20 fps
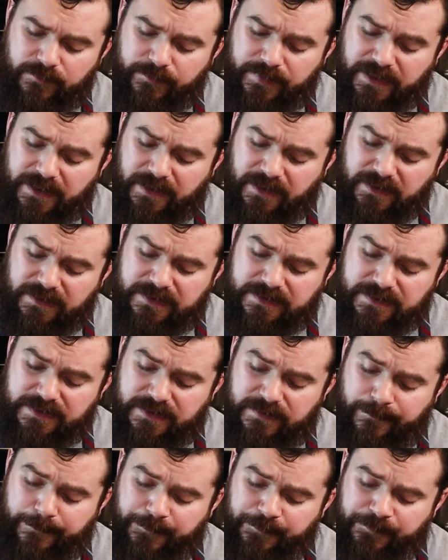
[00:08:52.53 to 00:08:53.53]

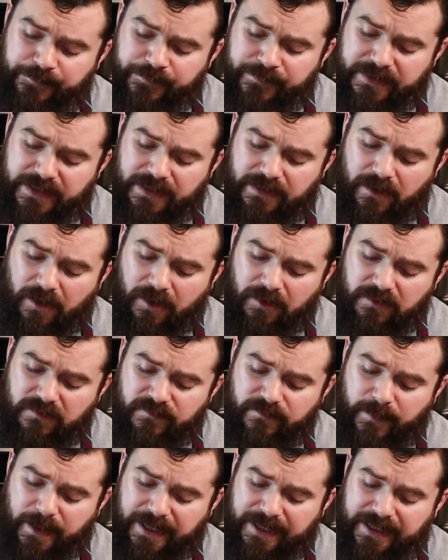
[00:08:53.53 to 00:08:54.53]
because all
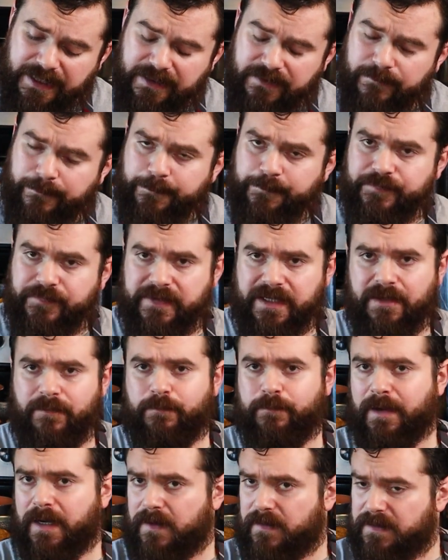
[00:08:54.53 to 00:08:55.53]
of my
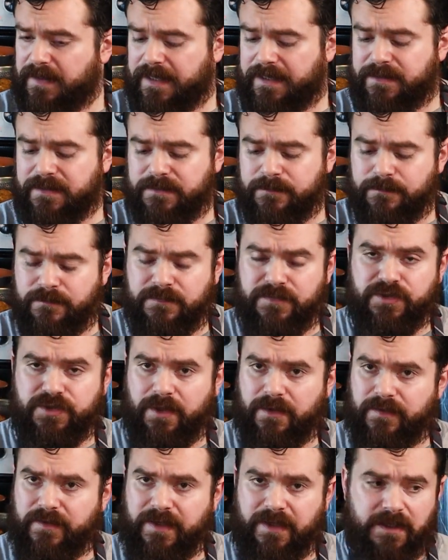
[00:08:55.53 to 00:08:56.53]
marinated
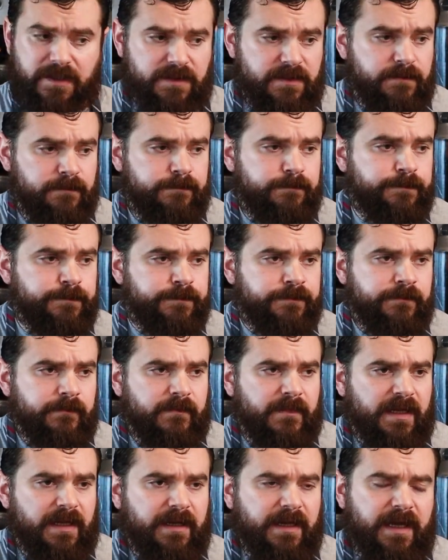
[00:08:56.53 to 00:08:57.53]
giardinieras
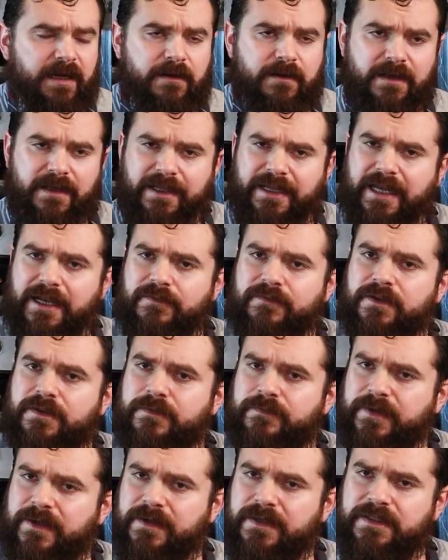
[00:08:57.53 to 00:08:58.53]
ha have
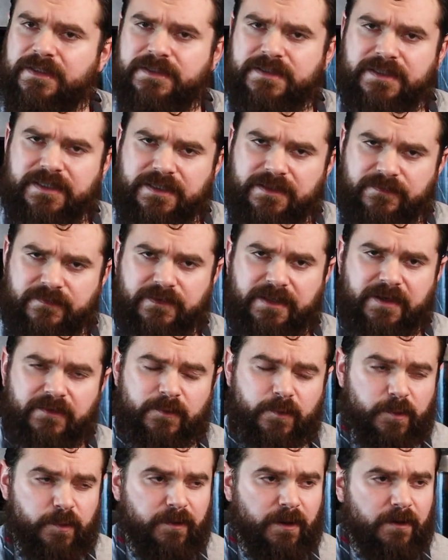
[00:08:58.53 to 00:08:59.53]
a very distinct
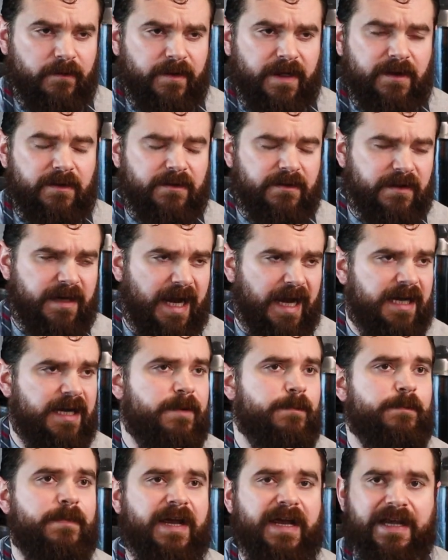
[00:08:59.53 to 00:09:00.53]
flavor profile. They're kind
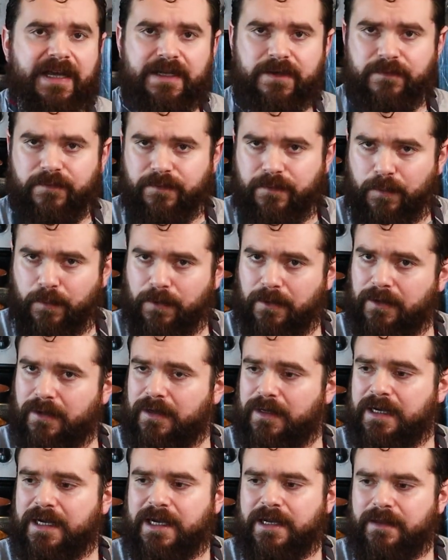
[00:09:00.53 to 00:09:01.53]
of made
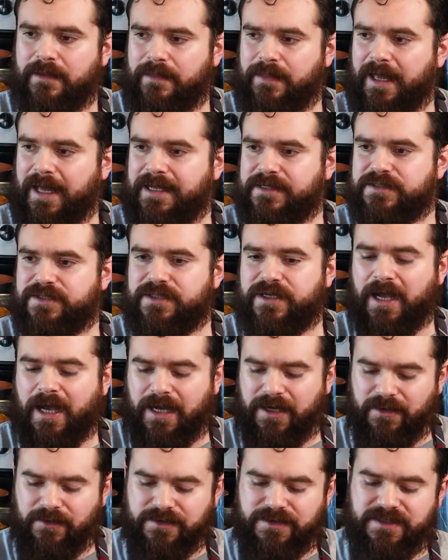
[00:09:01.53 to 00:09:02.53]
for that
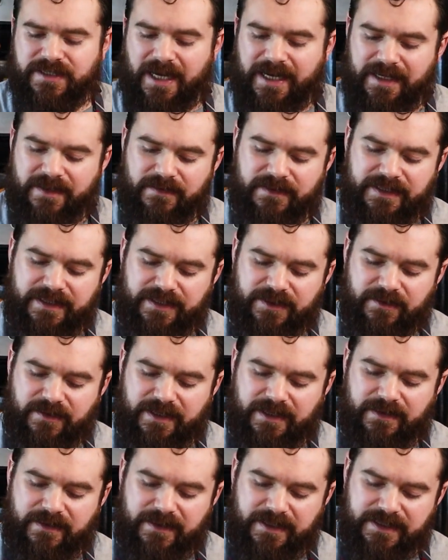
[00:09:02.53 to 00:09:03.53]
Chicago-style
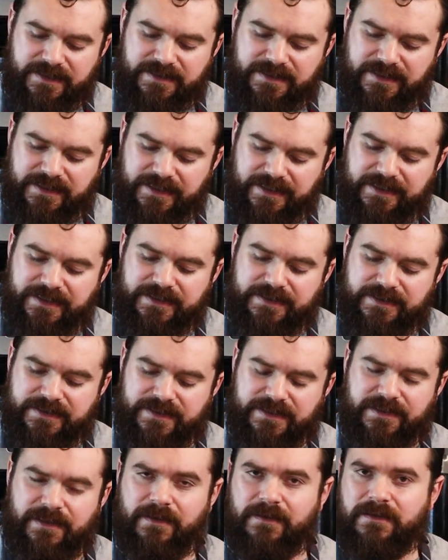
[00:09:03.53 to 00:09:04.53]
eatery. This is